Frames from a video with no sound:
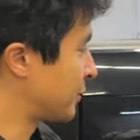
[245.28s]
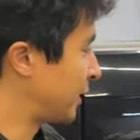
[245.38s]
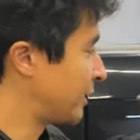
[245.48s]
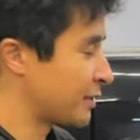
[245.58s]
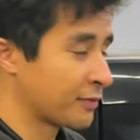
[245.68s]
we
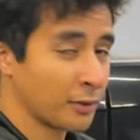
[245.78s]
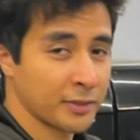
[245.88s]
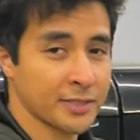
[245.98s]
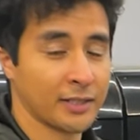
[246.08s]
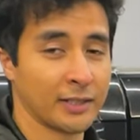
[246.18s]
need to
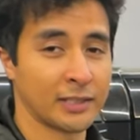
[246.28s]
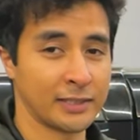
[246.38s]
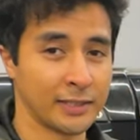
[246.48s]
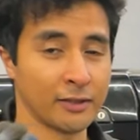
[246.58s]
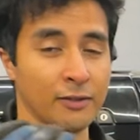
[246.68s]
focus on
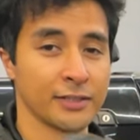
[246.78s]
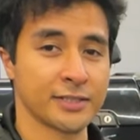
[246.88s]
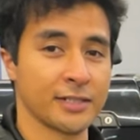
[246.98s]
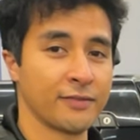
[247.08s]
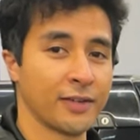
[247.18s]
cleaning all this
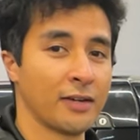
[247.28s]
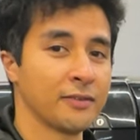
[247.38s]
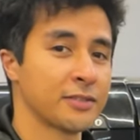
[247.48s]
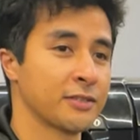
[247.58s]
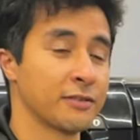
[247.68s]
stuff
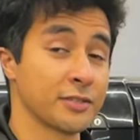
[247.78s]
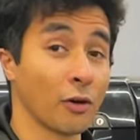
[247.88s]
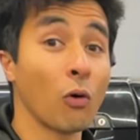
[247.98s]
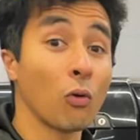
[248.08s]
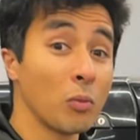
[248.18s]
out. So there's a
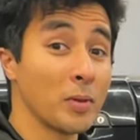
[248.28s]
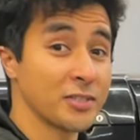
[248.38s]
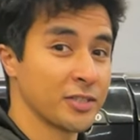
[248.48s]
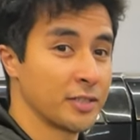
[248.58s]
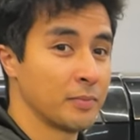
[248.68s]
whole
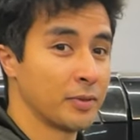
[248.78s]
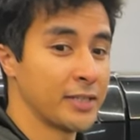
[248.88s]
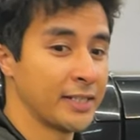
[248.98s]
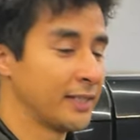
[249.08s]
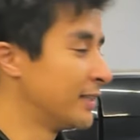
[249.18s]
bunch of
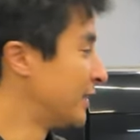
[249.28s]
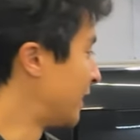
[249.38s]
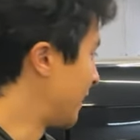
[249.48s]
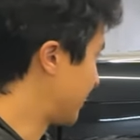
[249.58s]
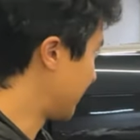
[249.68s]
debris and